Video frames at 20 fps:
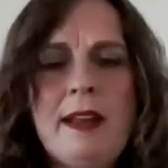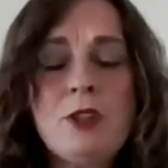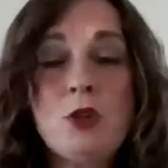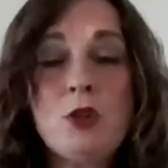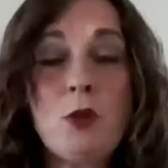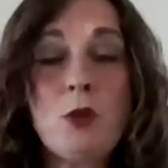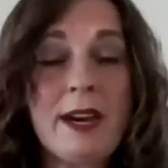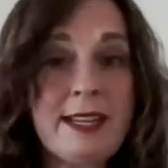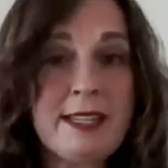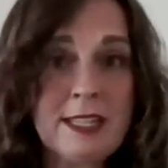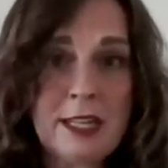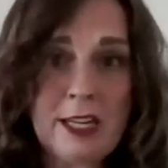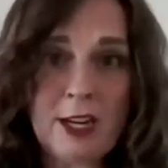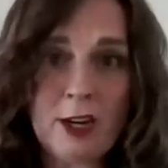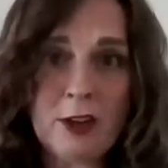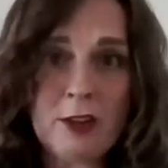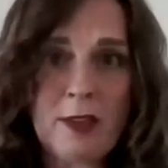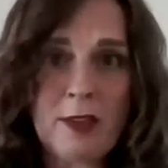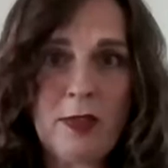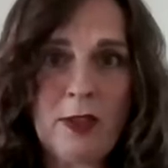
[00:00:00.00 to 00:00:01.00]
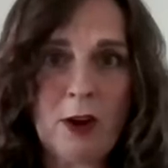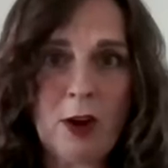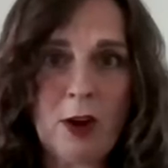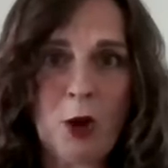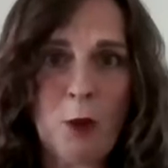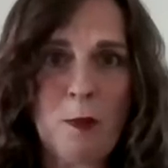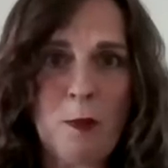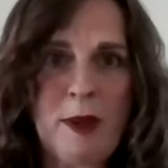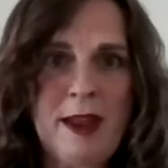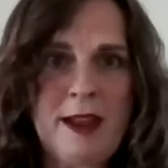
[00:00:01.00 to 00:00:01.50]
great to hear that they're
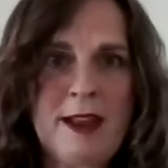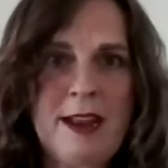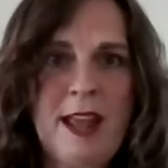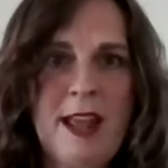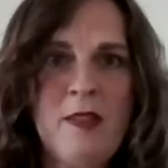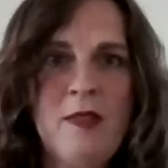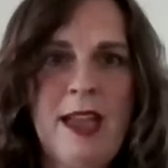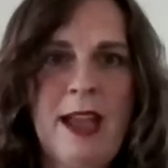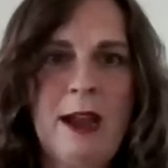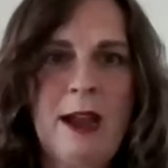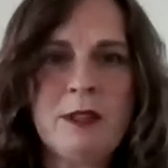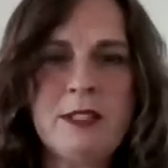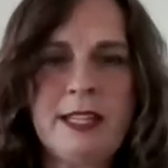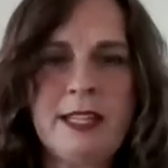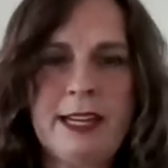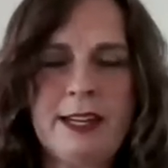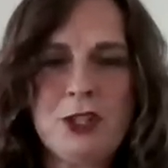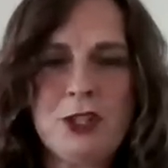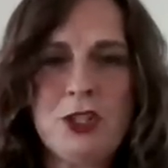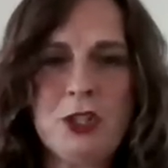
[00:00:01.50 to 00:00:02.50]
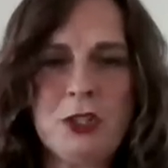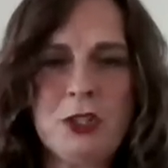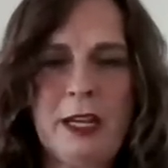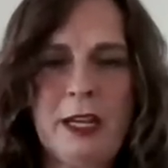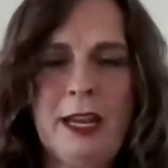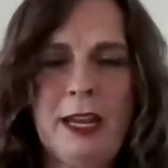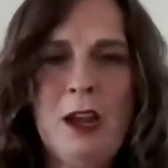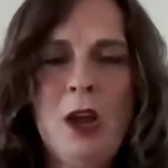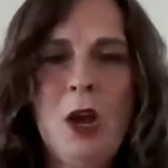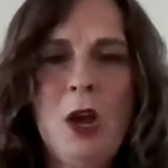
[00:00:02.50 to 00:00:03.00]
open. And that was
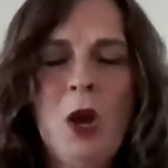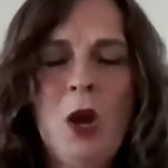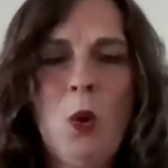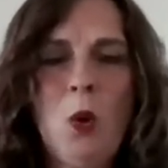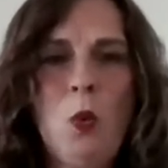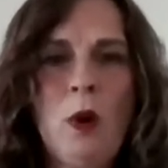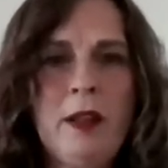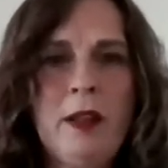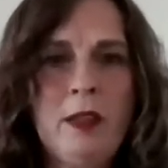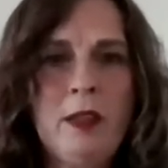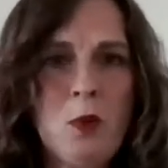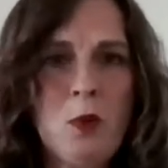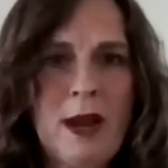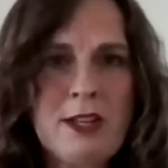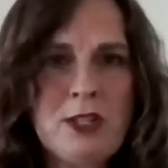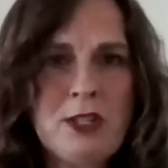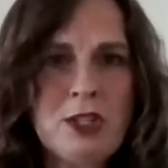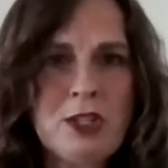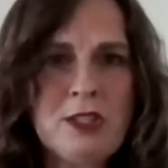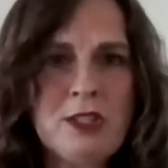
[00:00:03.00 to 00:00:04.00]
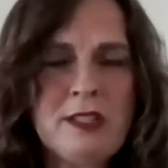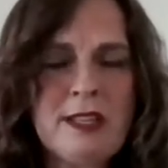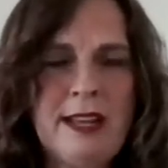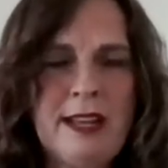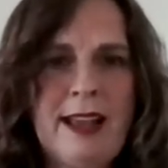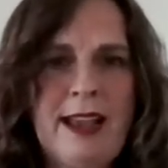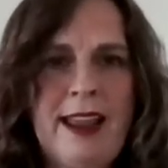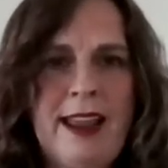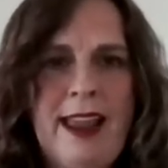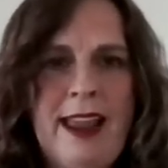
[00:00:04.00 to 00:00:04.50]
actually one of the questions
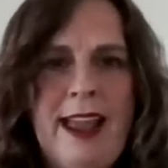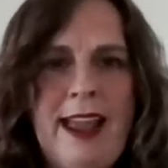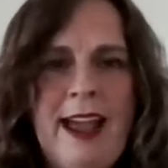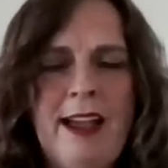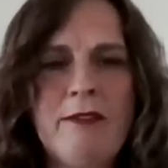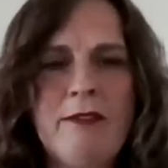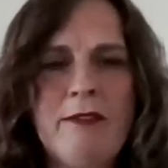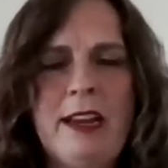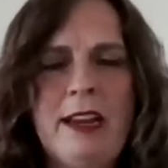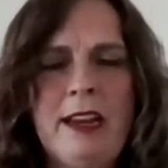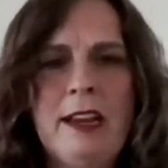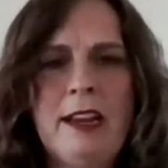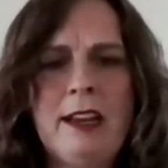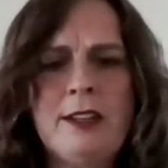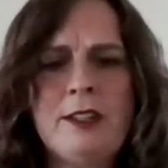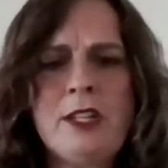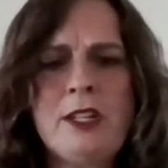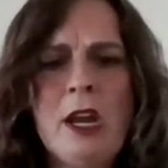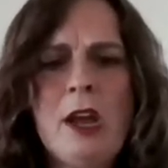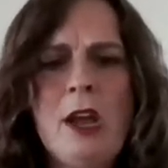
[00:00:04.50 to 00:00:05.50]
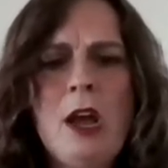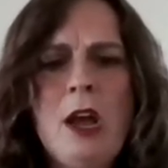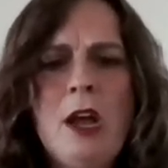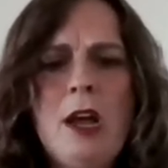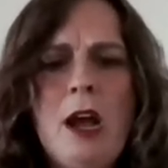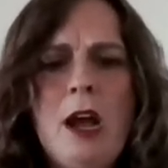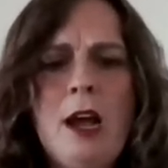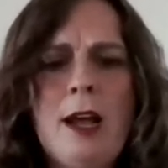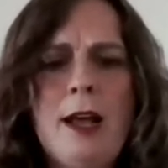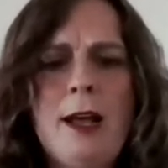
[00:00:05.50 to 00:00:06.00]
that I have is,
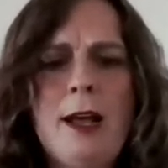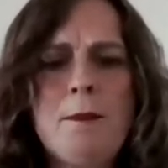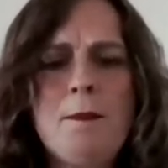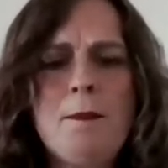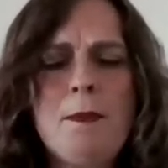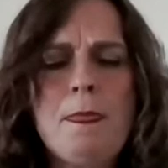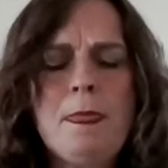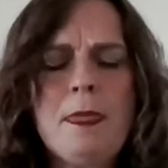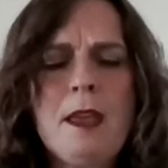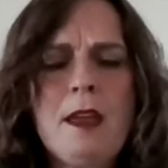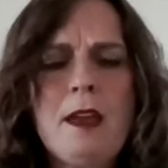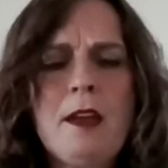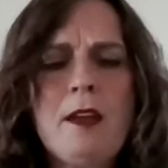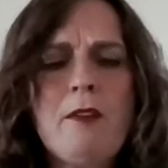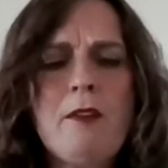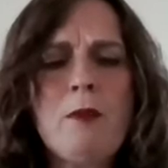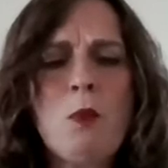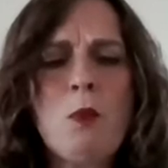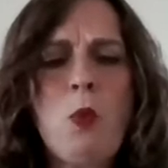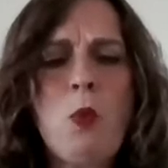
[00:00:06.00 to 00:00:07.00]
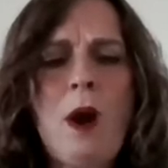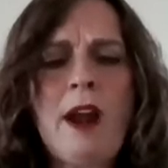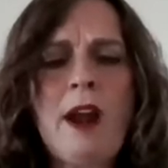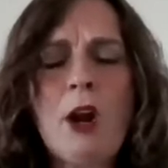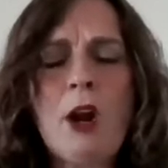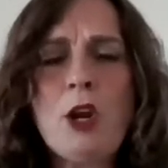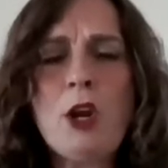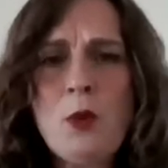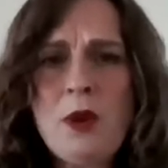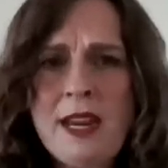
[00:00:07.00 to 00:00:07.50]
what
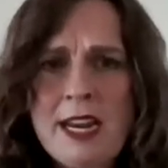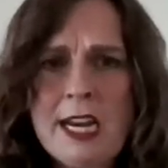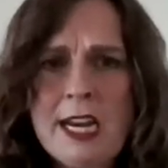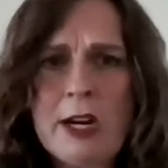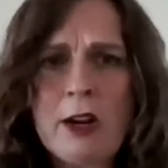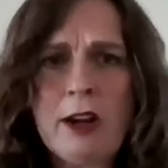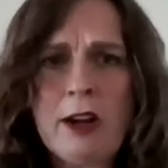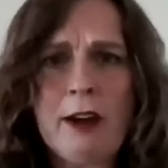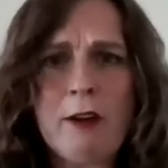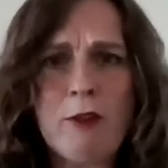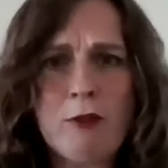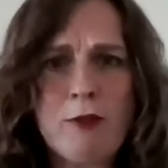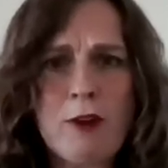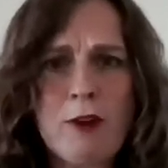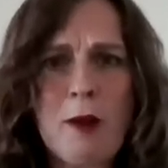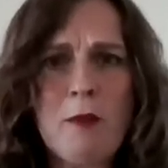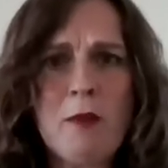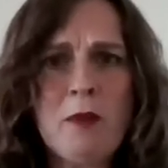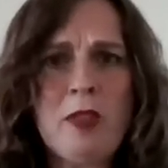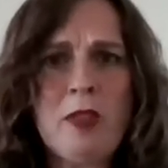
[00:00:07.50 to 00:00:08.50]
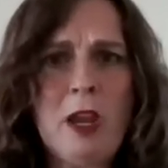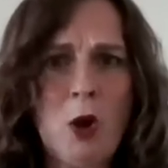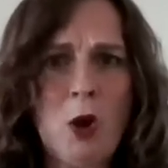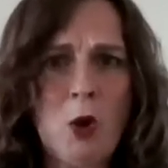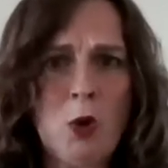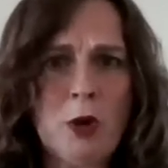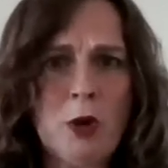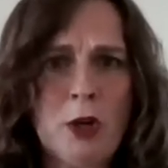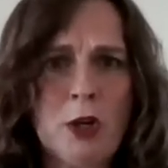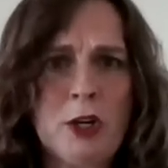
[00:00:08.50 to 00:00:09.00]
are you hearing from the
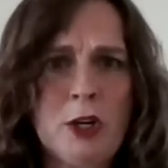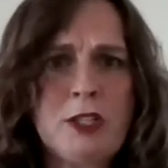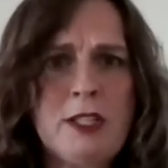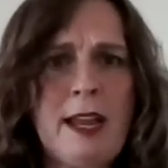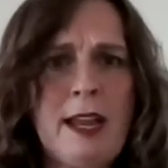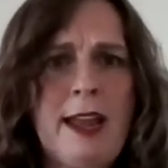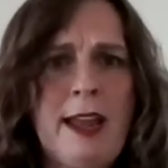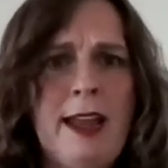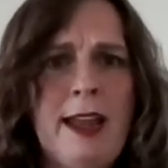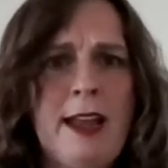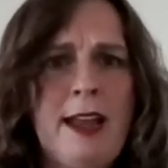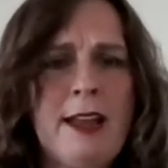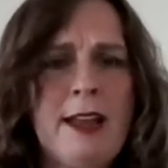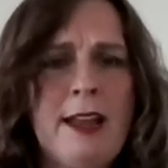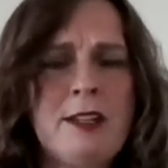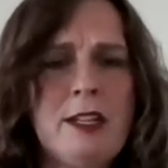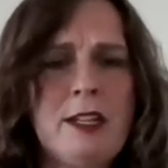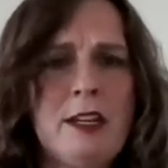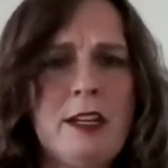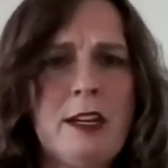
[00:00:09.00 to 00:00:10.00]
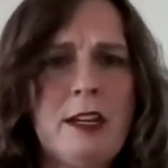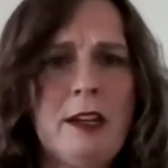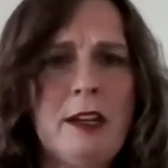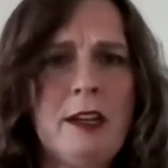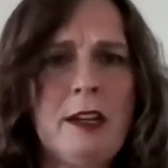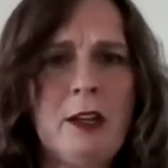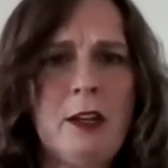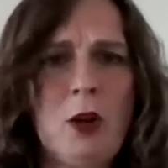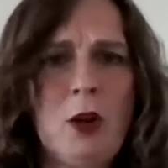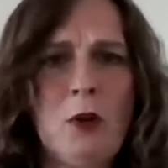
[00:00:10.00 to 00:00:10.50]
owners? And,
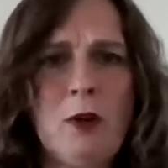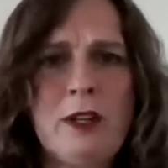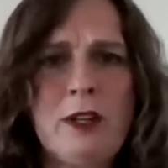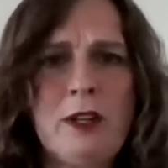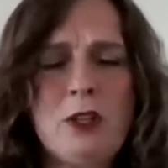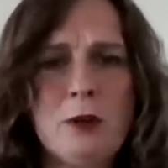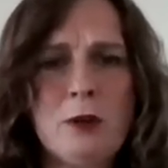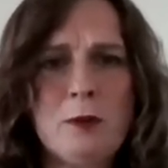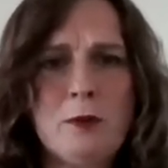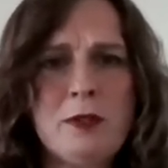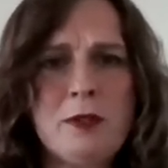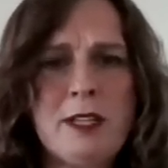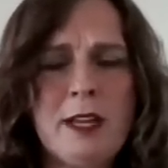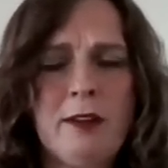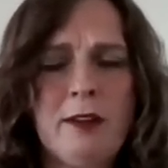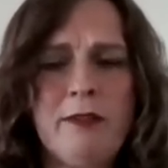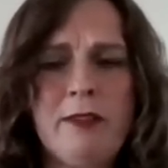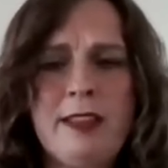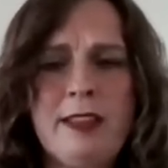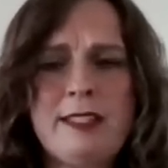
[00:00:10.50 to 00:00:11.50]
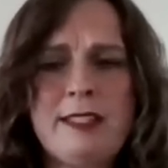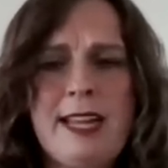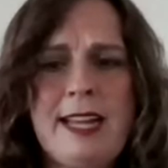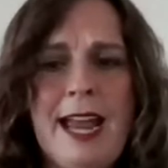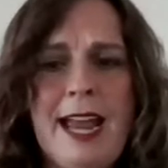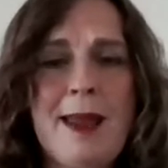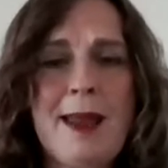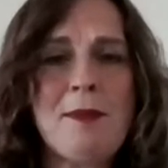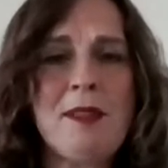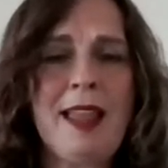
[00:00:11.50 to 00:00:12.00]
in terms of this
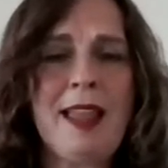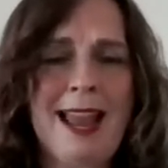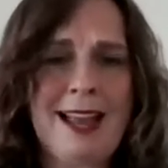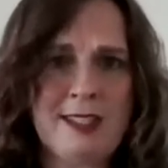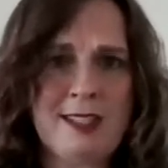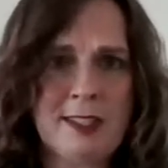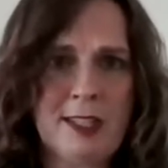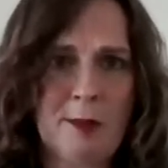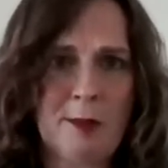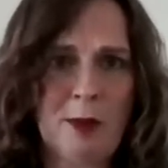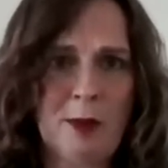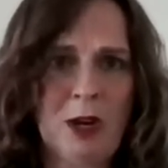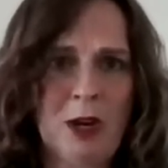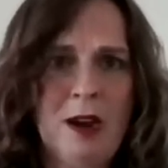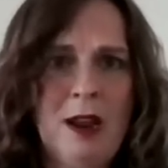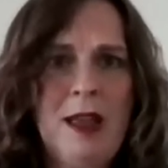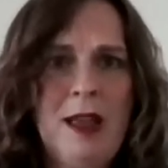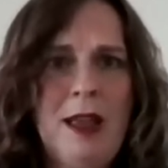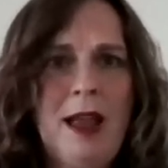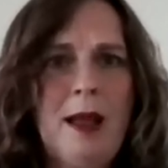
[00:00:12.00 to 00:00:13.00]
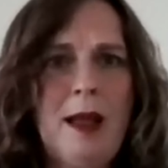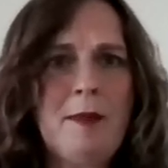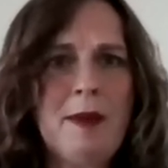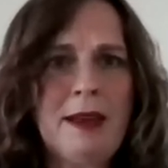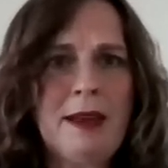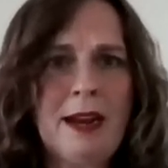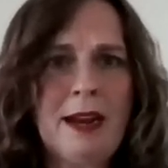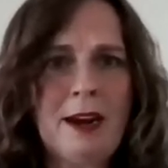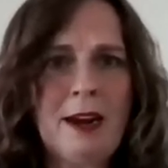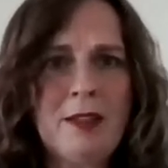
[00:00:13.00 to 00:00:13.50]
time last summer,
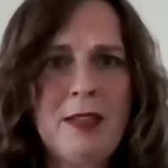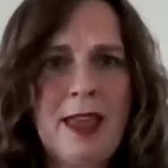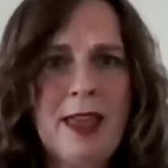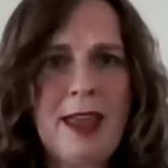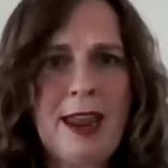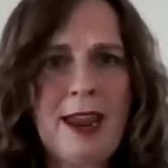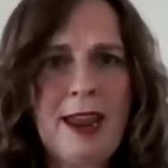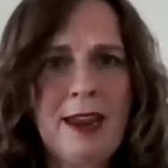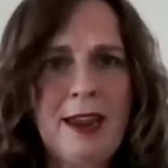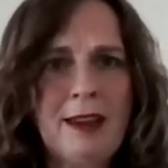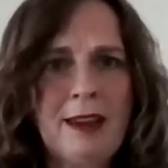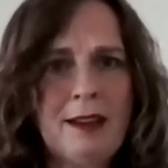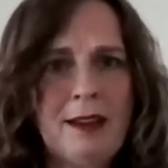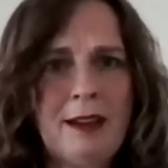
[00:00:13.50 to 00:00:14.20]
are they